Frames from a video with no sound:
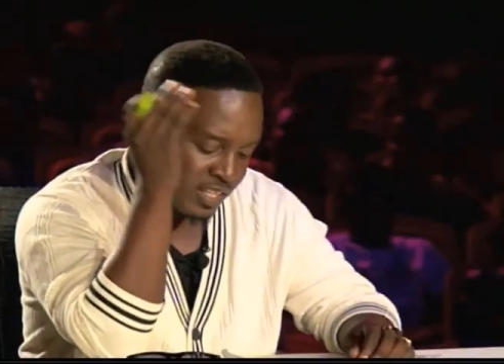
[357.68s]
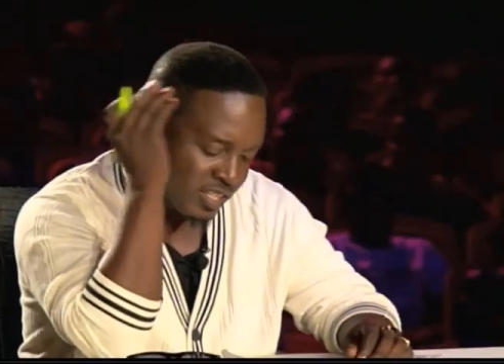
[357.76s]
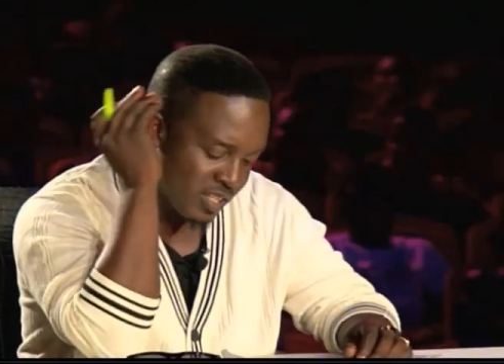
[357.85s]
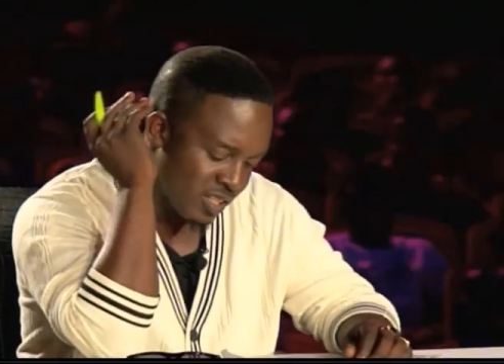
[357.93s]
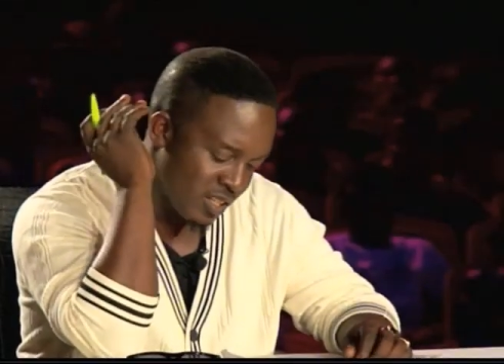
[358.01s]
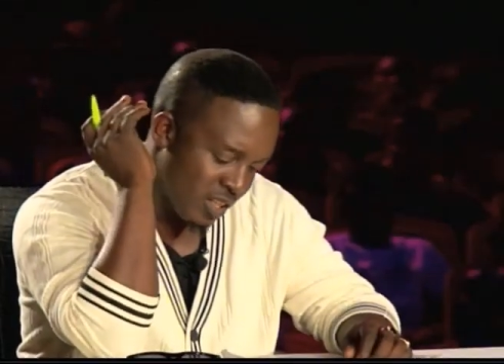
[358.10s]

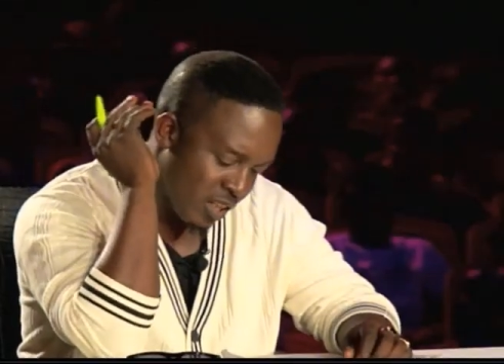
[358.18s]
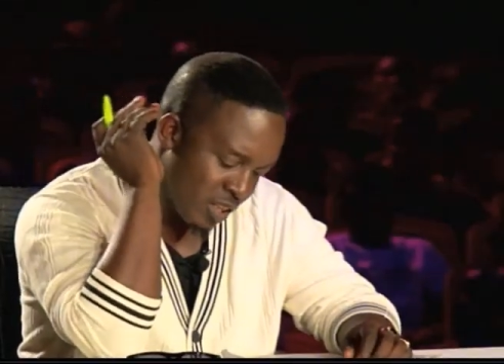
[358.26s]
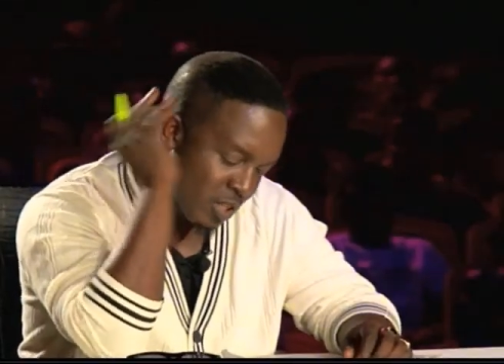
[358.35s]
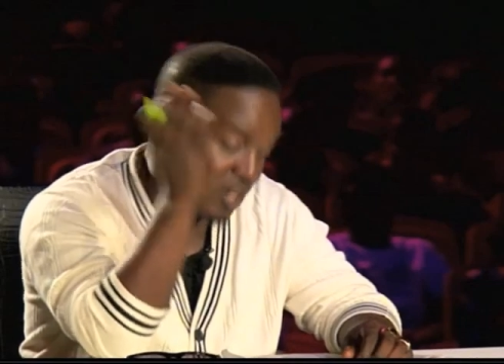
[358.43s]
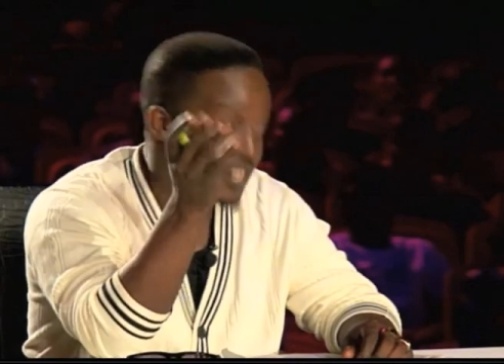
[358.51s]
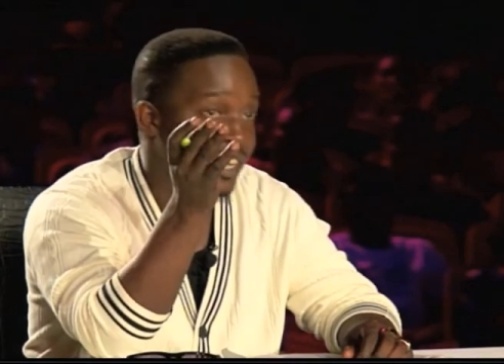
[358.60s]
it's
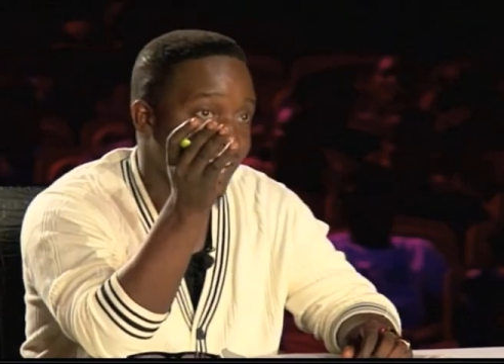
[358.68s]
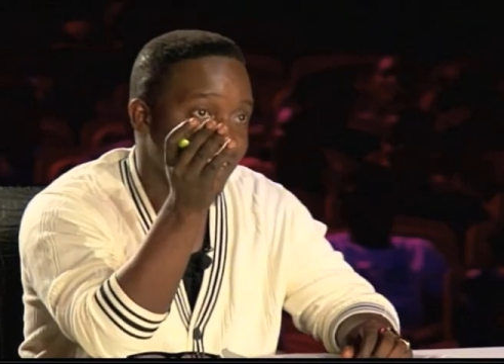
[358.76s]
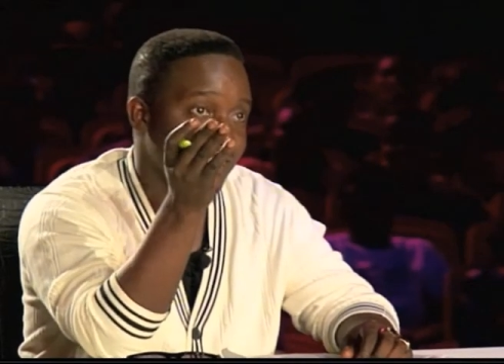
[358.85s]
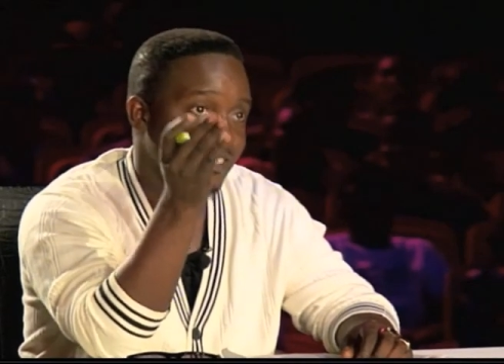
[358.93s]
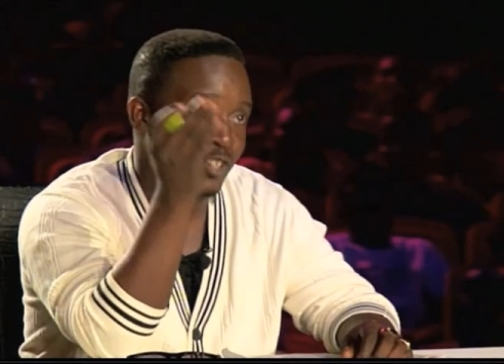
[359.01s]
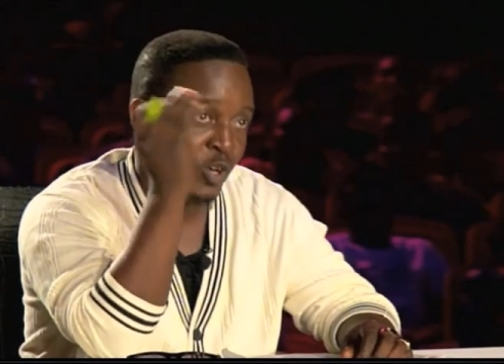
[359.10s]
third
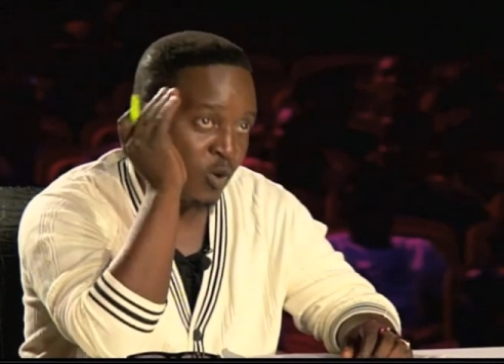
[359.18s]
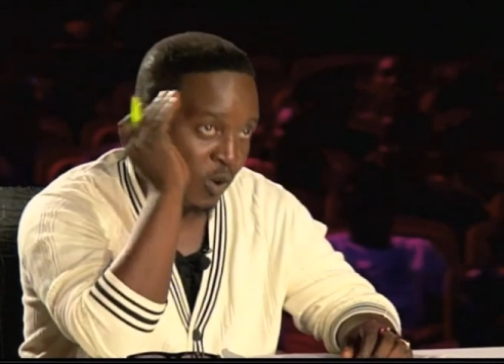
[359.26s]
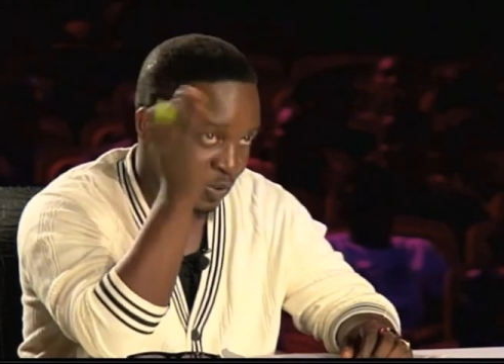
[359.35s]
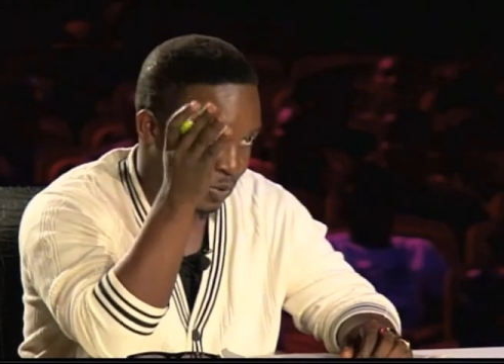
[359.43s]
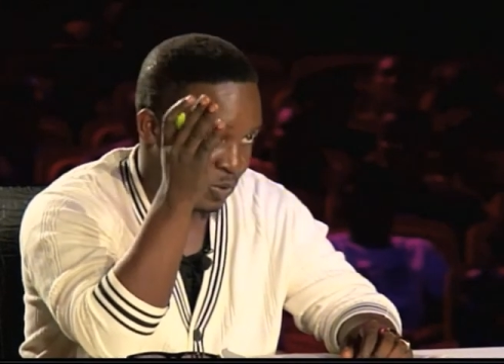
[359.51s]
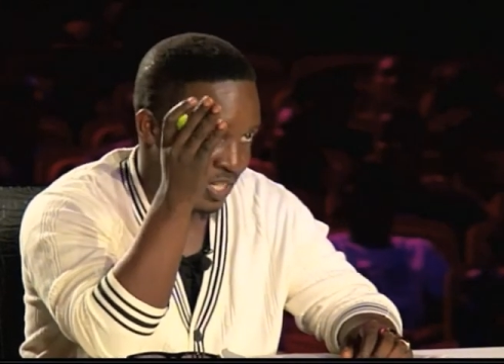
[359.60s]
yes. You're
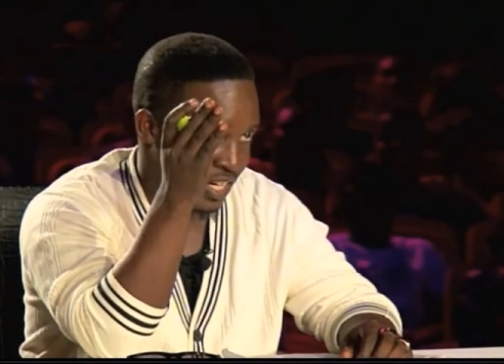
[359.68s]
going through